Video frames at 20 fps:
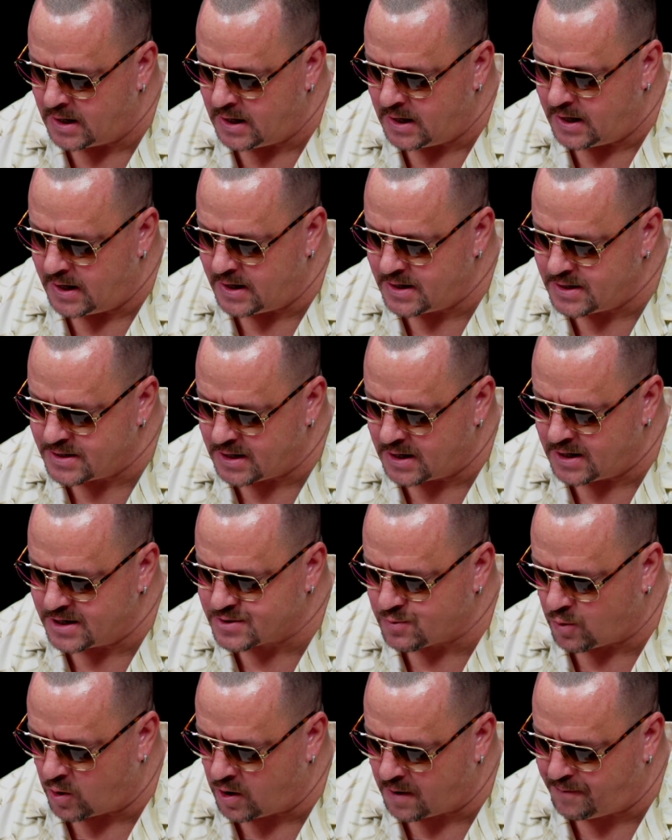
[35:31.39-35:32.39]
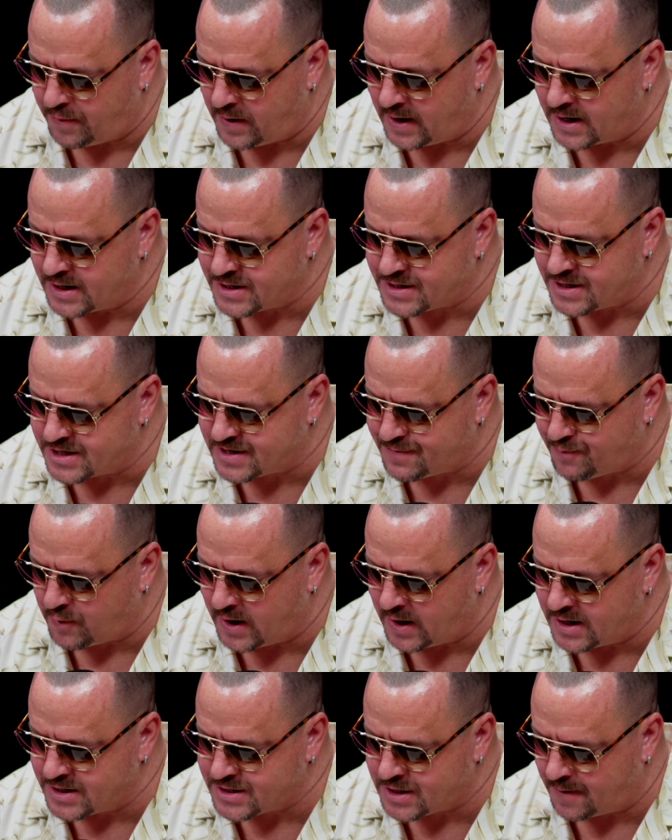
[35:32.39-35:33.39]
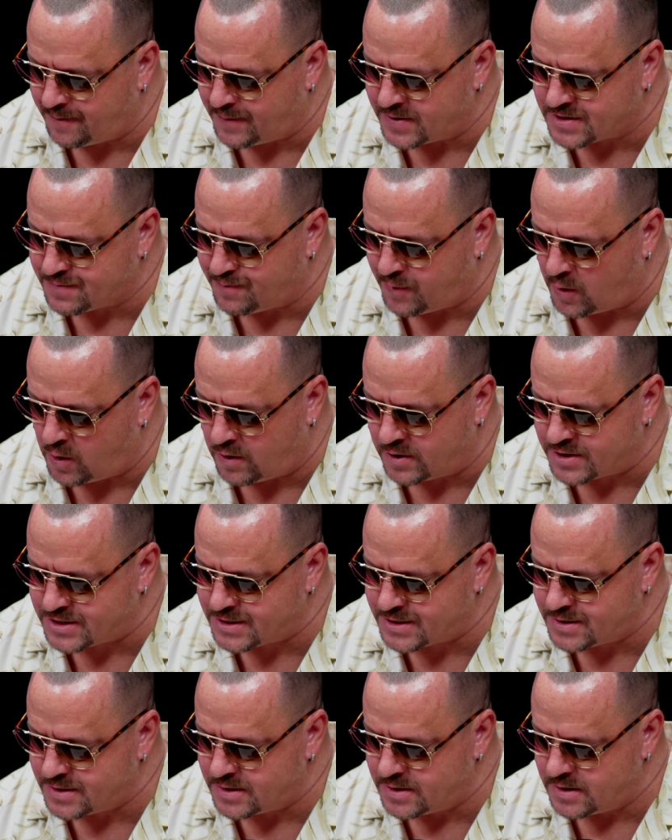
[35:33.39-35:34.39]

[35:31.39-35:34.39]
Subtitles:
into his workplace and sprays up his boss,